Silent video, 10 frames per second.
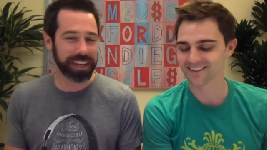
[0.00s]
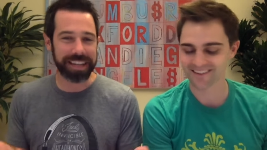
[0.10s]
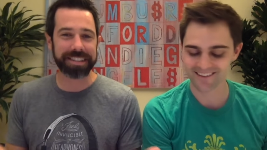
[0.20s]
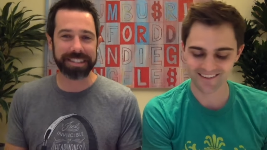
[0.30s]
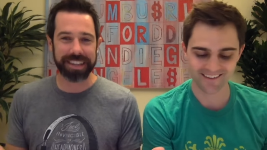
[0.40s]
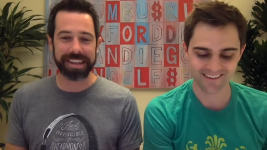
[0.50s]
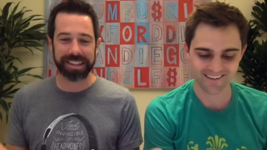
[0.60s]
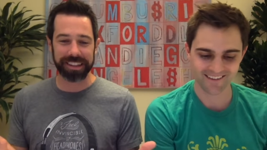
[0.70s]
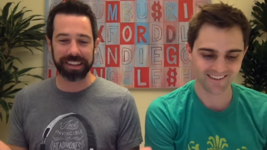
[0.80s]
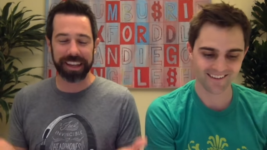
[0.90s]
Speaker 1: Vanessa's I think
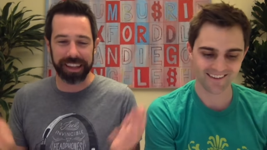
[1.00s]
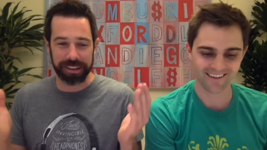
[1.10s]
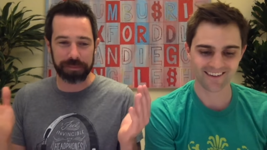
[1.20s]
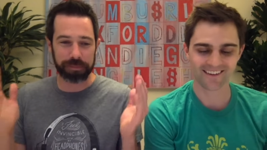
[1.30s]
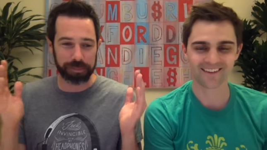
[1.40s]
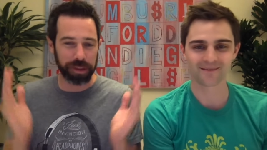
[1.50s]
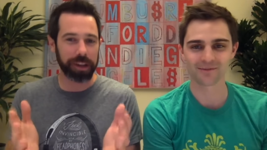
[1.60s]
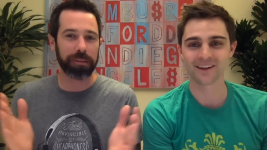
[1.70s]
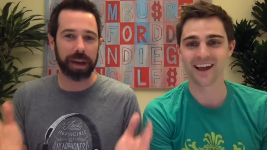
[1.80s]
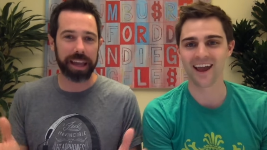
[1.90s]
the leading blood, blood
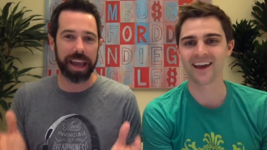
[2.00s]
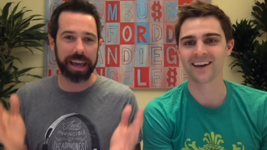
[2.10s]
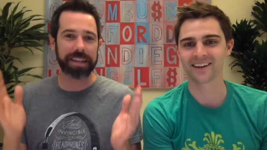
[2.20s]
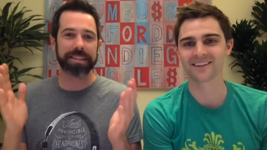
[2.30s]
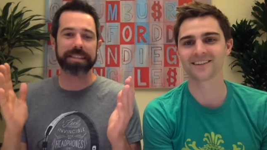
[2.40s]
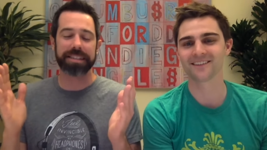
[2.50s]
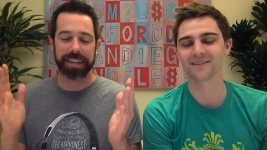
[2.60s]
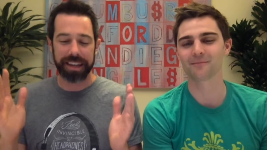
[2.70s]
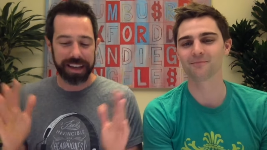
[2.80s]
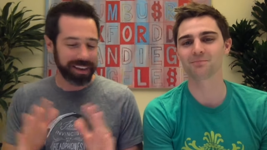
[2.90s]
on my hands. hands
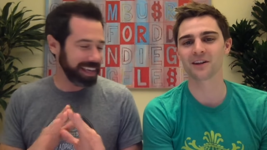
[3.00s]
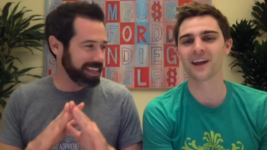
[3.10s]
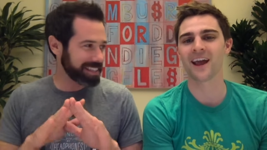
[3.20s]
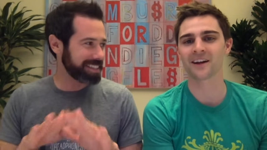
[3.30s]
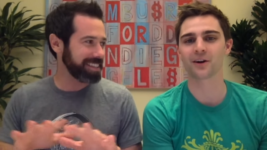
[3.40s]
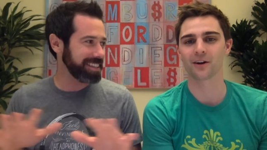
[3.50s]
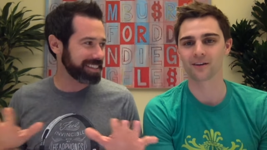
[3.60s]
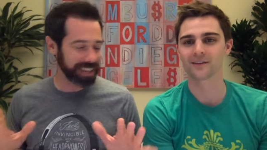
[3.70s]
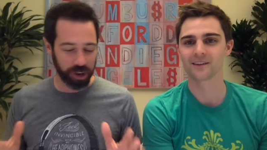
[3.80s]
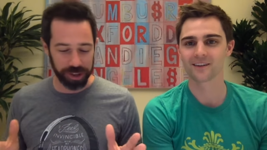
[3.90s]
blood hander
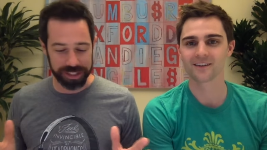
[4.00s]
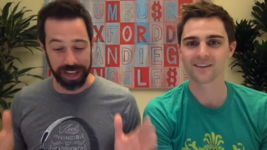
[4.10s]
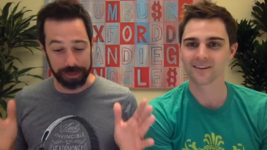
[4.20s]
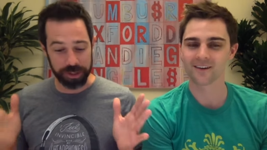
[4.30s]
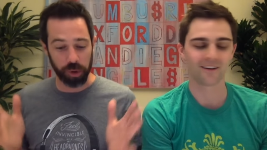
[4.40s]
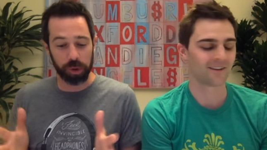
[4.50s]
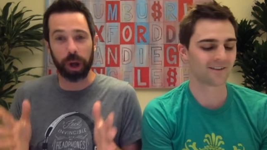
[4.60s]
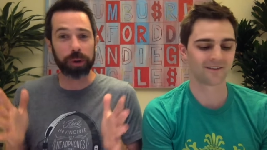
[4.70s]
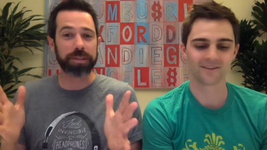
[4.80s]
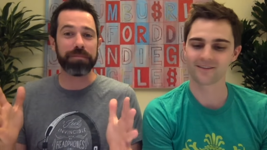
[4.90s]
said all the time. So who
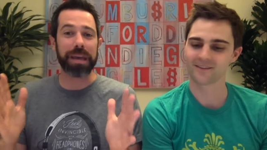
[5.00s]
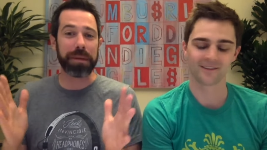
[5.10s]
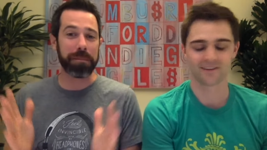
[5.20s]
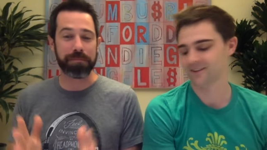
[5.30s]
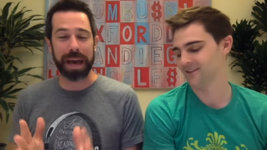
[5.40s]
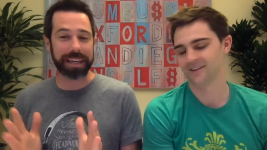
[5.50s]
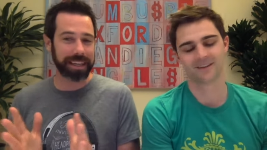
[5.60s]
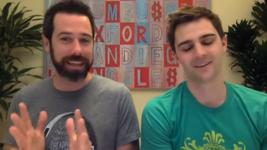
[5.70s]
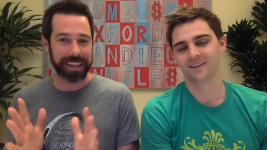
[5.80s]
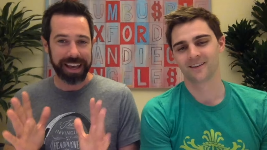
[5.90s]
knows? Maybe
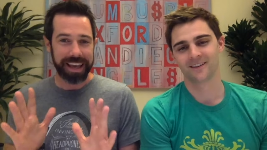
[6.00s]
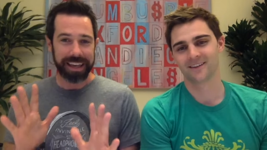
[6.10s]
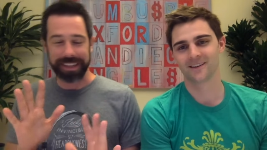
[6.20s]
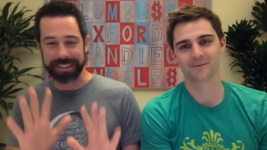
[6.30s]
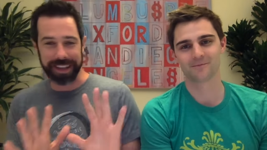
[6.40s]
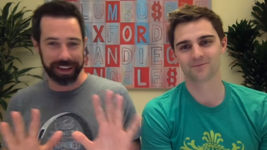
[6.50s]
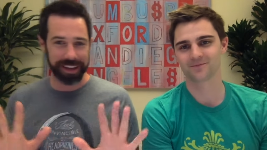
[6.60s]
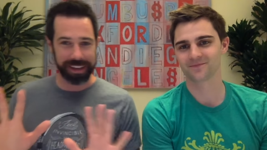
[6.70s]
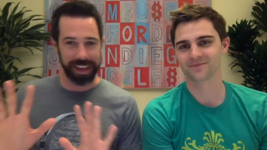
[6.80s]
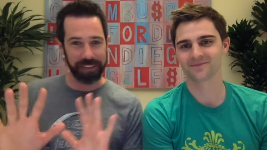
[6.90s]
Becky is
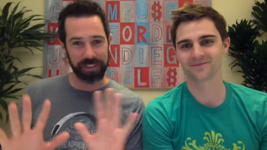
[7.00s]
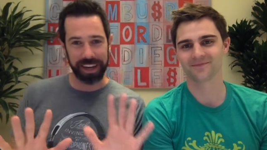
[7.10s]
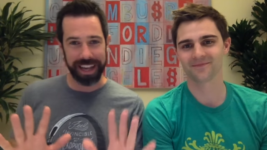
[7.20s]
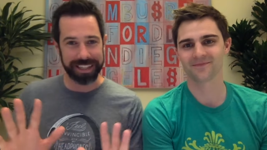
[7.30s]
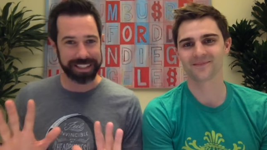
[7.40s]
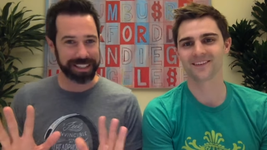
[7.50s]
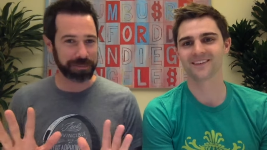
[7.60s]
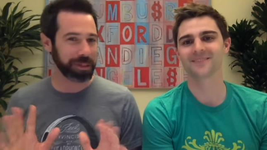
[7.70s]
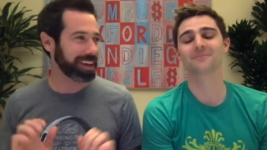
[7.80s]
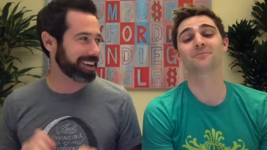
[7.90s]
gonna get Vanessa's
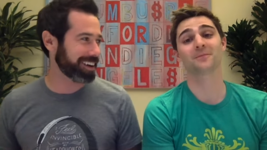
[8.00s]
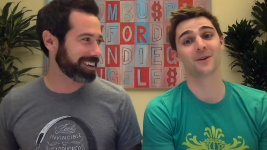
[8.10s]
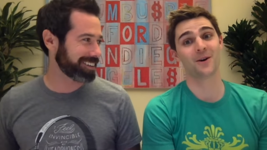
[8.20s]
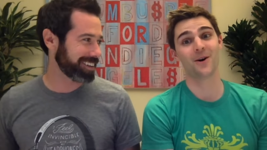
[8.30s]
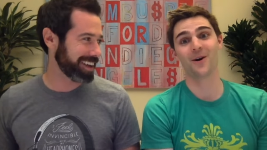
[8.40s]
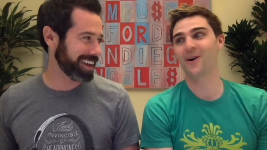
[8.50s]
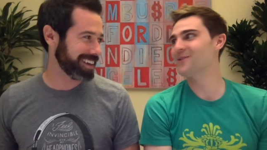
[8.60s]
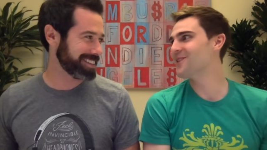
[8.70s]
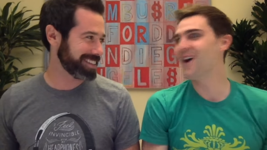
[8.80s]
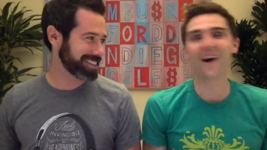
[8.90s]
blood on her oh,
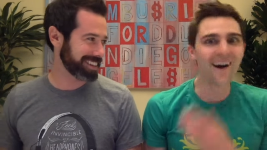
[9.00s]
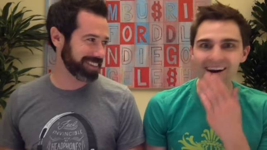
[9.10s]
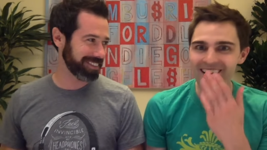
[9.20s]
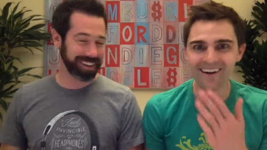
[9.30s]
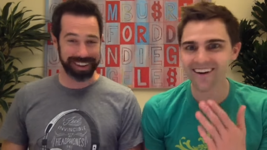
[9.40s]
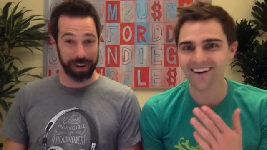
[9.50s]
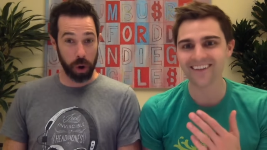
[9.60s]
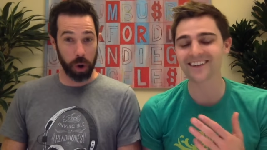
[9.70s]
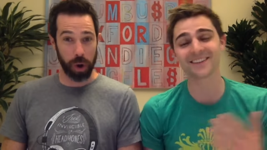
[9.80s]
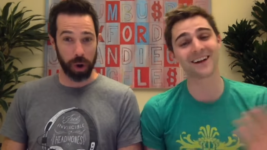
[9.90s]
No! That's,